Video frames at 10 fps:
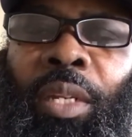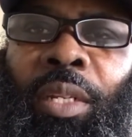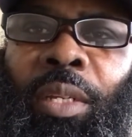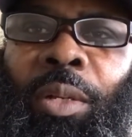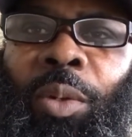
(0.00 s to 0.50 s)

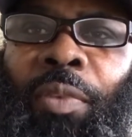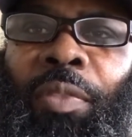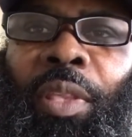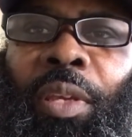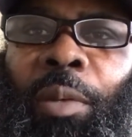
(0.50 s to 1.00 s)
Deal
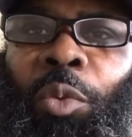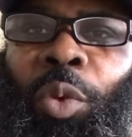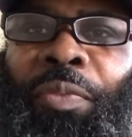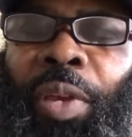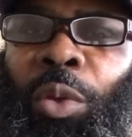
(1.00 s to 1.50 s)
with them
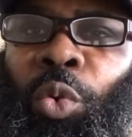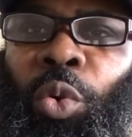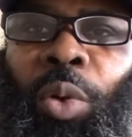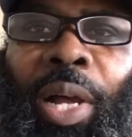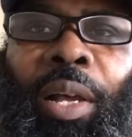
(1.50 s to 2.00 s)
with a
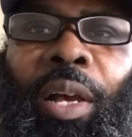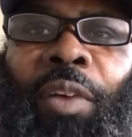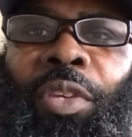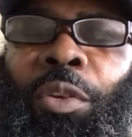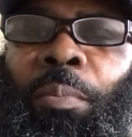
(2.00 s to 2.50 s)
ruach
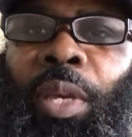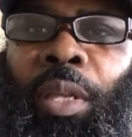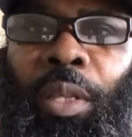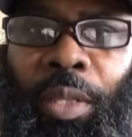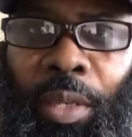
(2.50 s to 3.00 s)
of
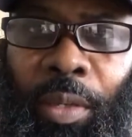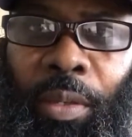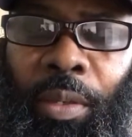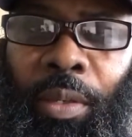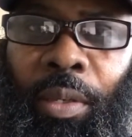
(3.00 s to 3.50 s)
humility,
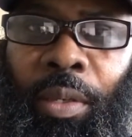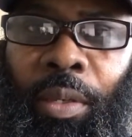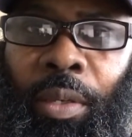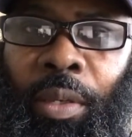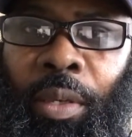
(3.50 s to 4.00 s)

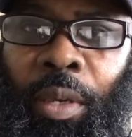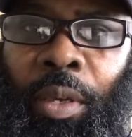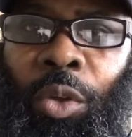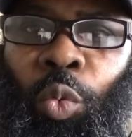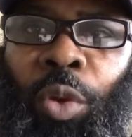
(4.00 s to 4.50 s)

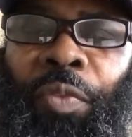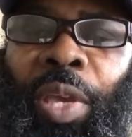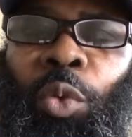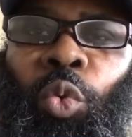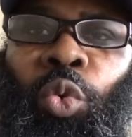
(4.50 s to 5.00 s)
with
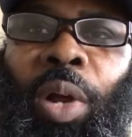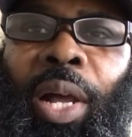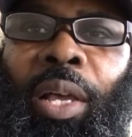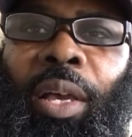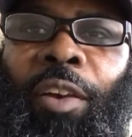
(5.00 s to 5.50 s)
a
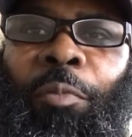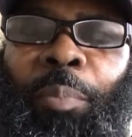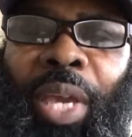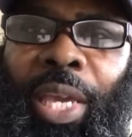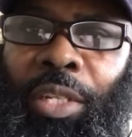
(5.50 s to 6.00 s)
ruach of
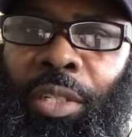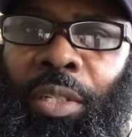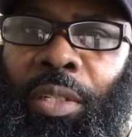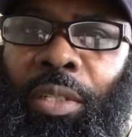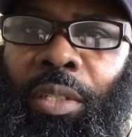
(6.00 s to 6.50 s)

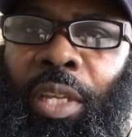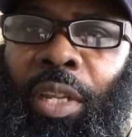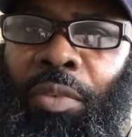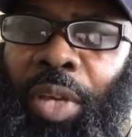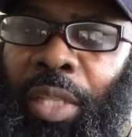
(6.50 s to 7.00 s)
patience
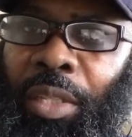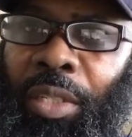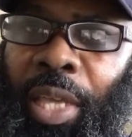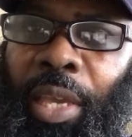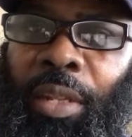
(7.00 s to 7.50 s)
and of
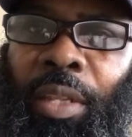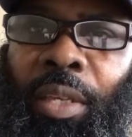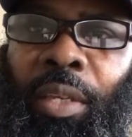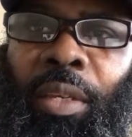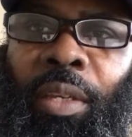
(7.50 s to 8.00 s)

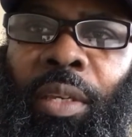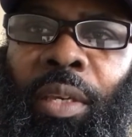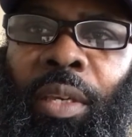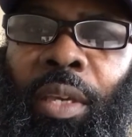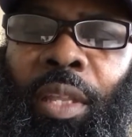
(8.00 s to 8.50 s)
understanding
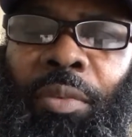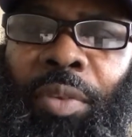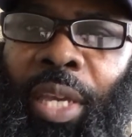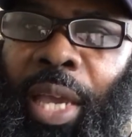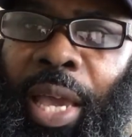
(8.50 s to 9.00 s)
and
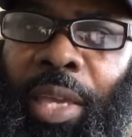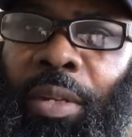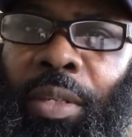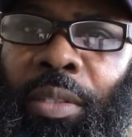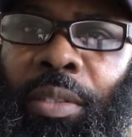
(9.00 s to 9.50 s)
of
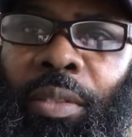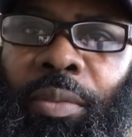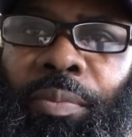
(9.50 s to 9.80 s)
kindness